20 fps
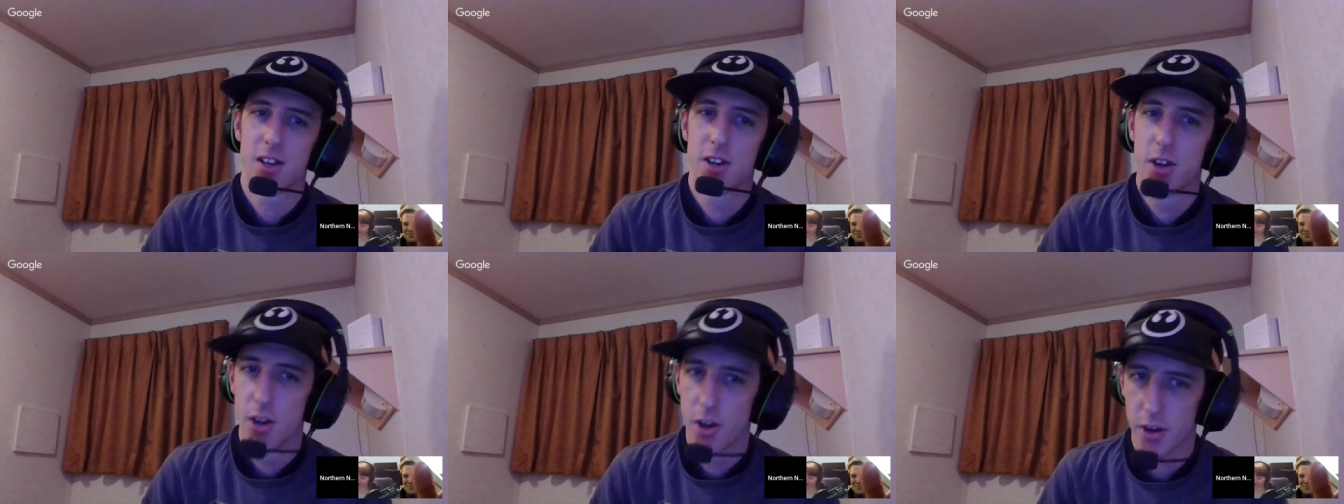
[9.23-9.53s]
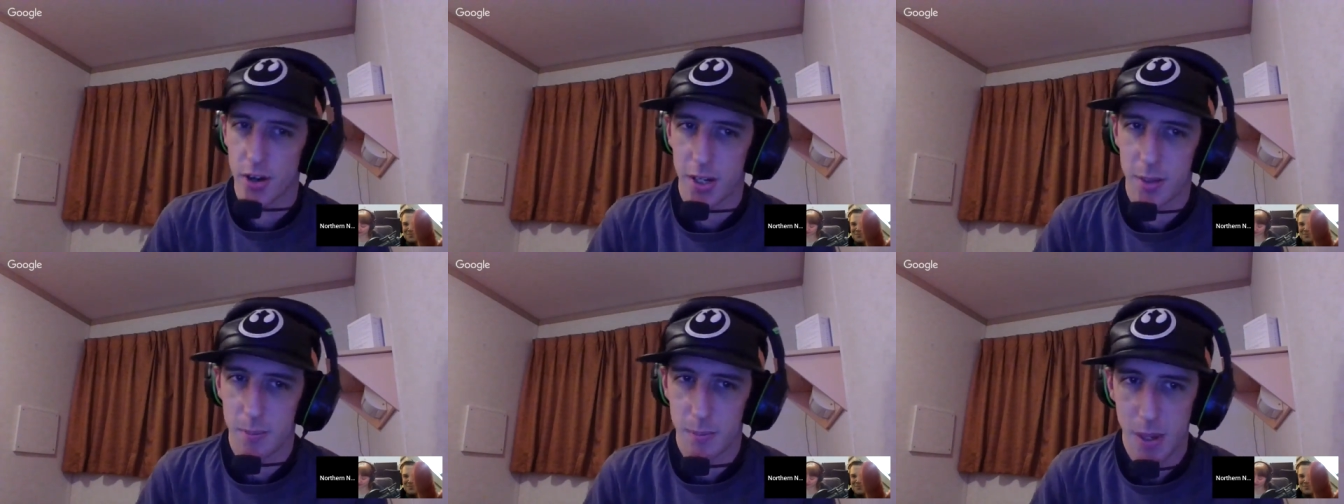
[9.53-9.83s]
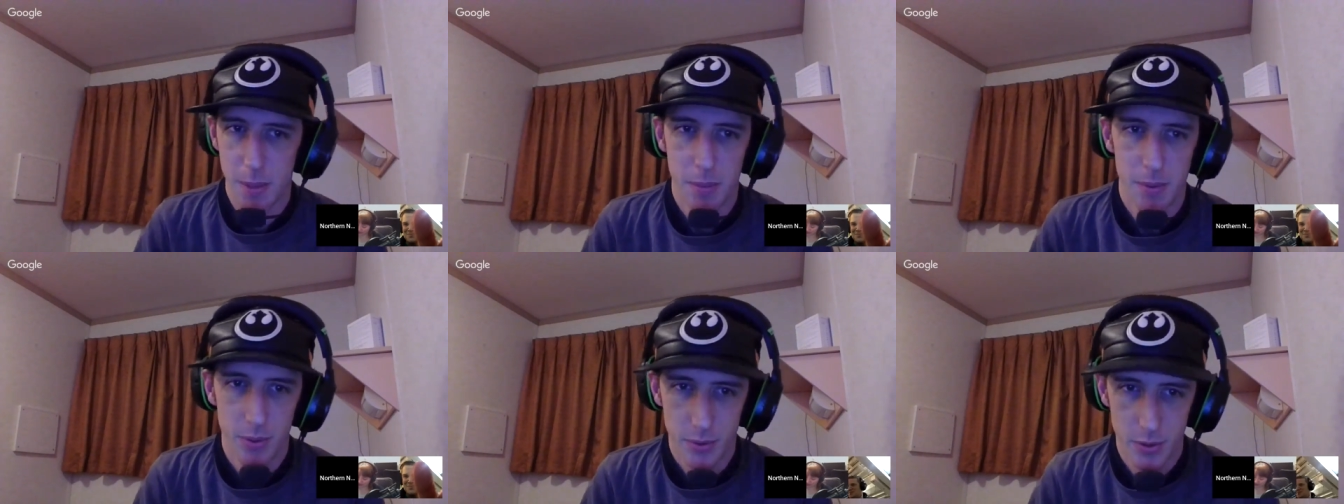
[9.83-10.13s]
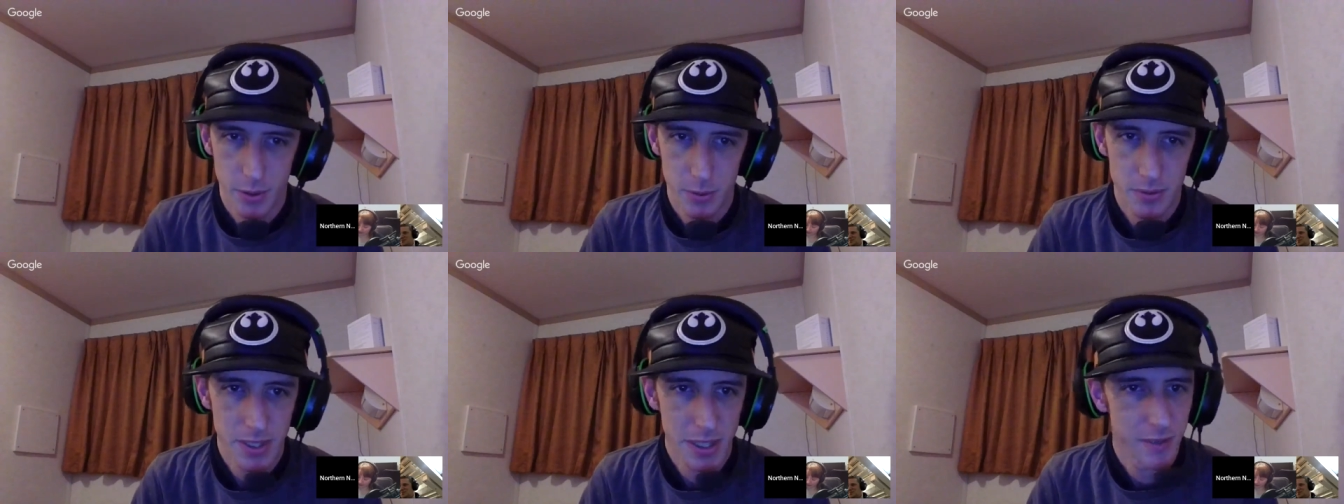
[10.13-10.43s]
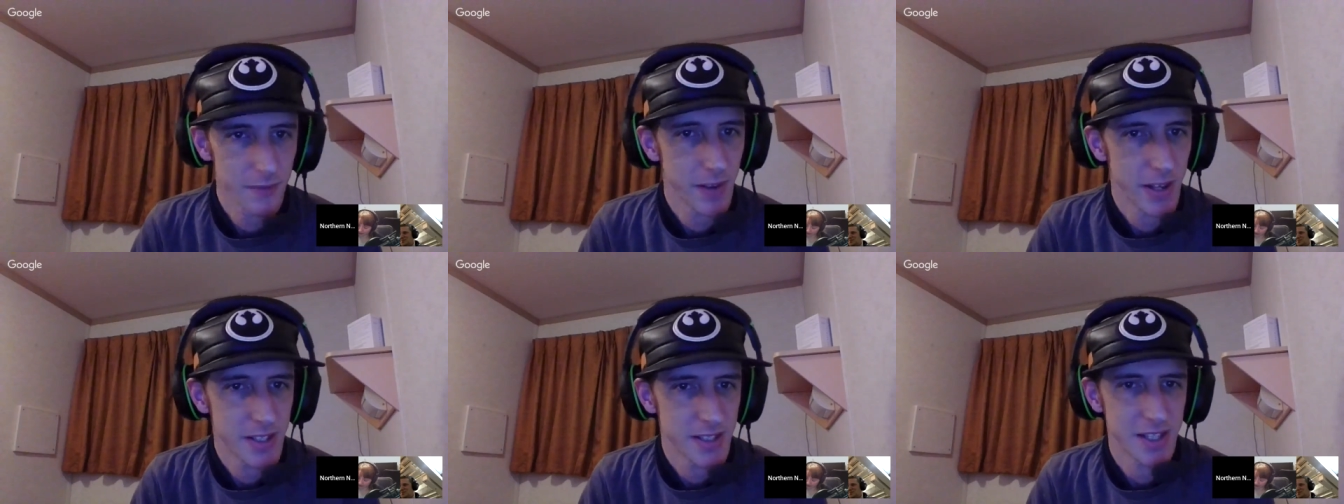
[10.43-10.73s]
nerdy people, groups, and
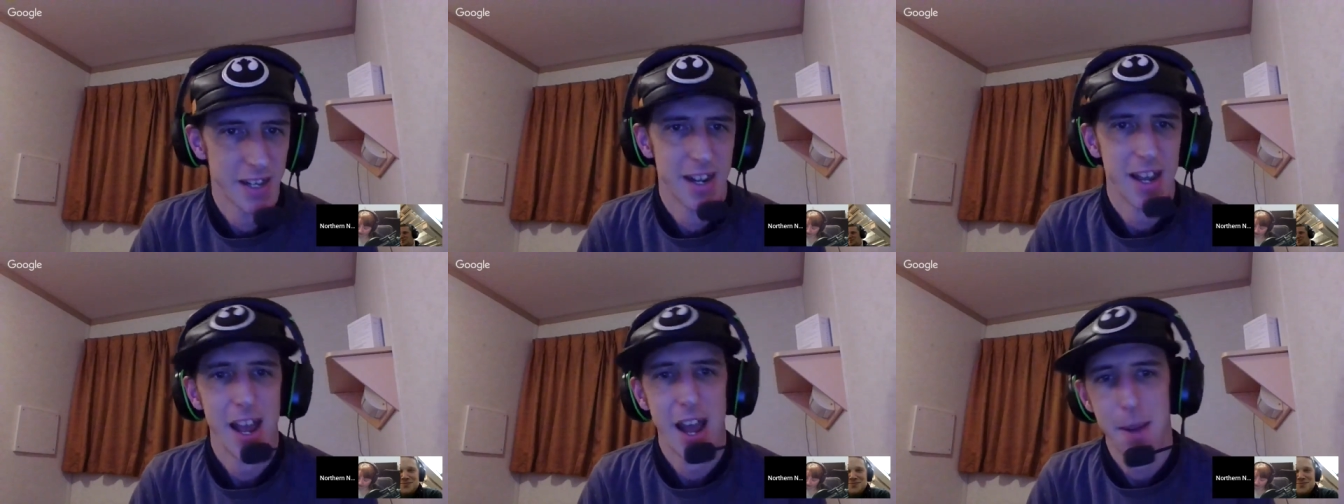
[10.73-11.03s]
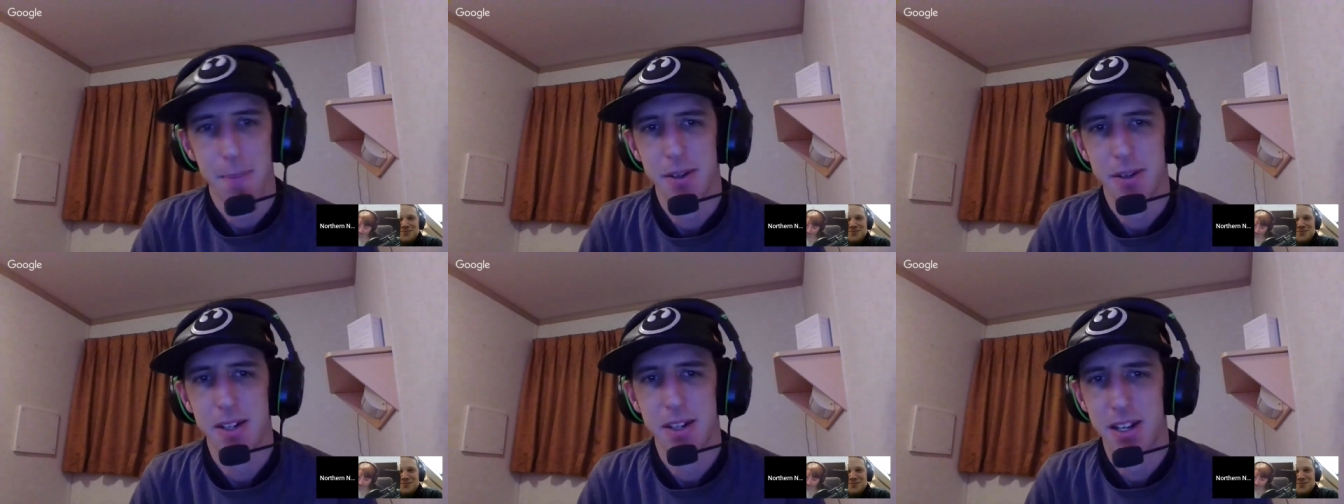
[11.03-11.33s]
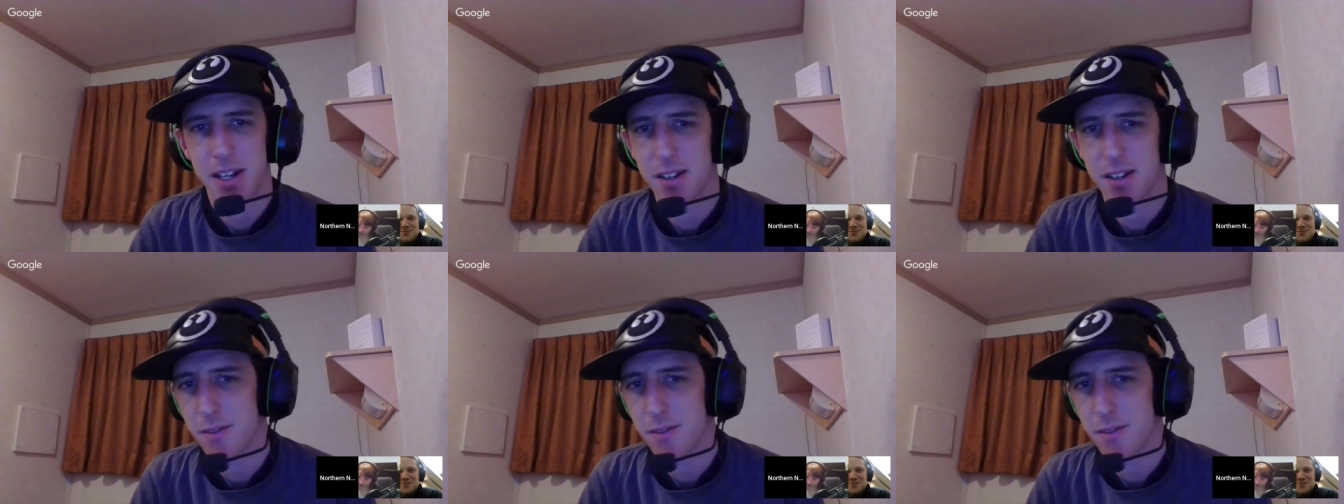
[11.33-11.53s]
events that happen in